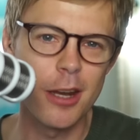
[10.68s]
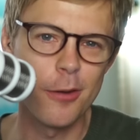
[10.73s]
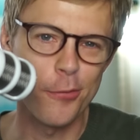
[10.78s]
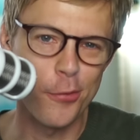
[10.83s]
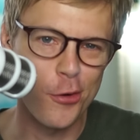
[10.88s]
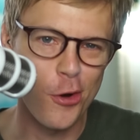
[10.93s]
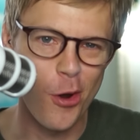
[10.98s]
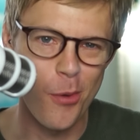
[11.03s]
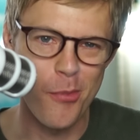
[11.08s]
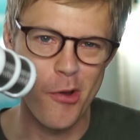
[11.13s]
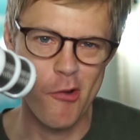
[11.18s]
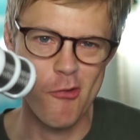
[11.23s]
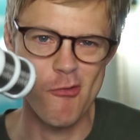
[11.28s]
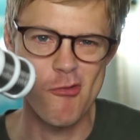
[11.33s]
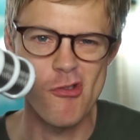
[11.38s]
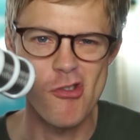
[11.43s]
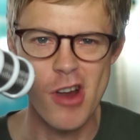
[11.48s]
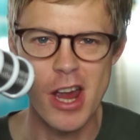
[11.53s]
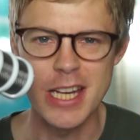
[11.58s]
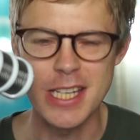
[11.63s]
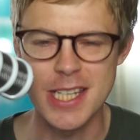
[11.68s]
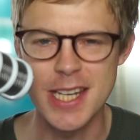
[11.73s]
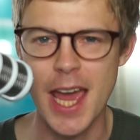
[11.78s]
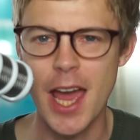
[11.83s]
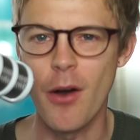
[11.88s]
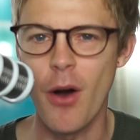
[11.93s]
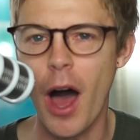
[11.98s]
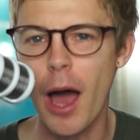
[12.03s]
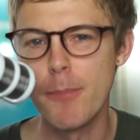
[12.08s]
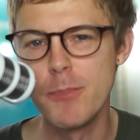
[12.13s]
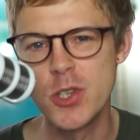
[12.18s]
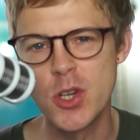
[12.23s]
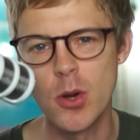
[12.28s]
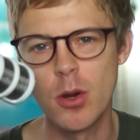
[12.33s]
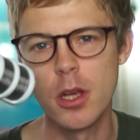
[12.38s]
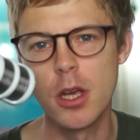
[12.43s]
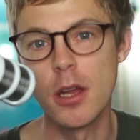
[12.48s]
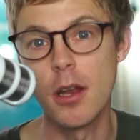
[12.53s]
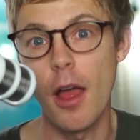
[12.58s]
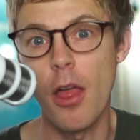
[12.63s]
in from right now. I'm
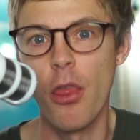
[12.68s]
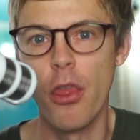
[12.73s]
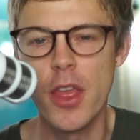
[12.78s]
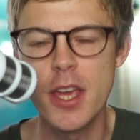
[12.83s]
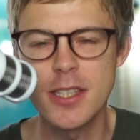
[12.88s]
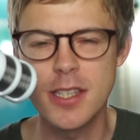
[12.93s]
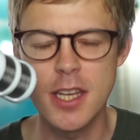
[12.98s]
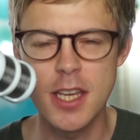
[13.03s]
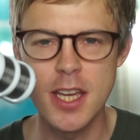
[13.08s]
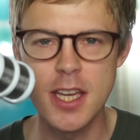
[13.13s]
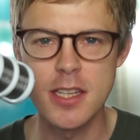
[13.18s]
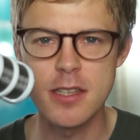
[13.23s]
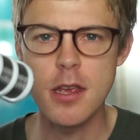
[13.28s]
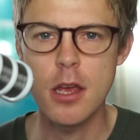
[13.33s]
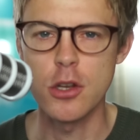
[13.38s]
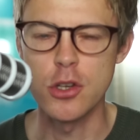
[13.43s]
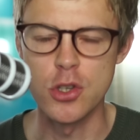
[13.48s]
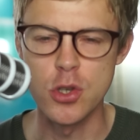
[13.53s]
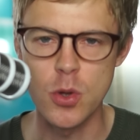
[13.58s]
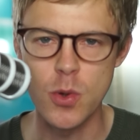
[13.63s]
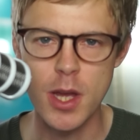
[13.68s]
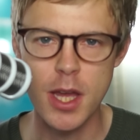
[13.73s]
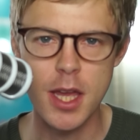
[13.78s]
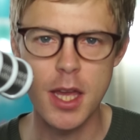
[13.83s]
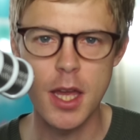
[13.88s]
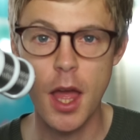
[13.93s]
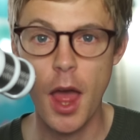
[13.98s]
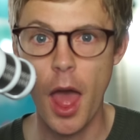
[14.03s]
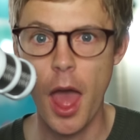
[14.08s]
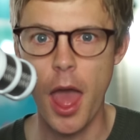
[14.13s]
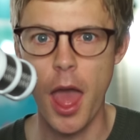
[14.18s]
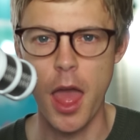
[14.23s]
Julian, and this is Doing